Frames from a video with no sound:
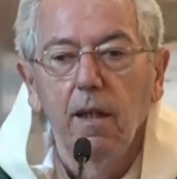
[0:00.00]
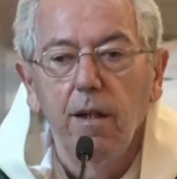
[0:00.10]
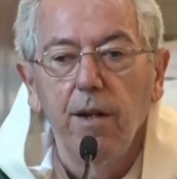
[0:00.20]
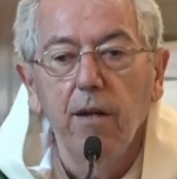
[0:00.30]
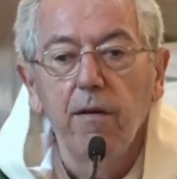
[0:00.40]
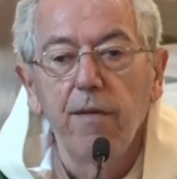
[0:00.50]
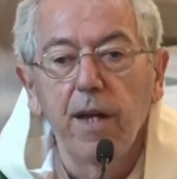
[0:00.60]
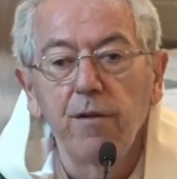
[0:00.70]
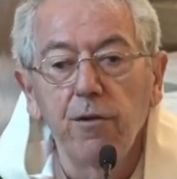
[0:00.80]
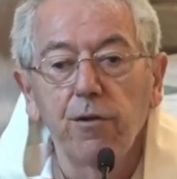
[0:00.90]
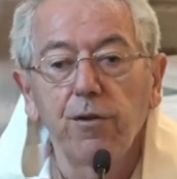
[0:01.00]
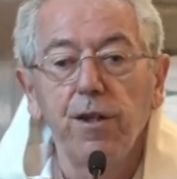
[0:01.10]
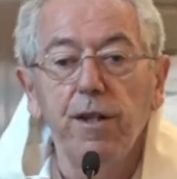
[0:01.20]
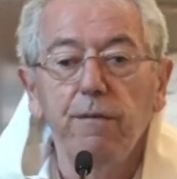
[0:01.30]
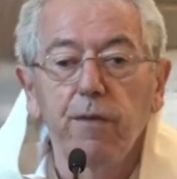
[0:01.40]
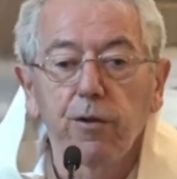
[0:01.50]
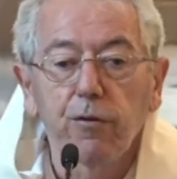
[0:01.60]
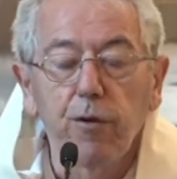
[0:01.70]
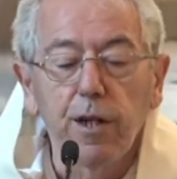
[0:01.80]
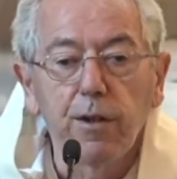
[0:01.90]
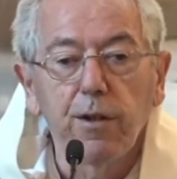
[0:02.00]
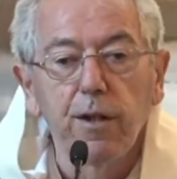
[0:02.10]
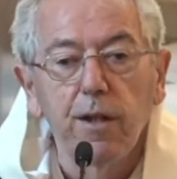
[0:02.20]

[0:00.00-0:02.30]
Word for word: Now and then you see in the street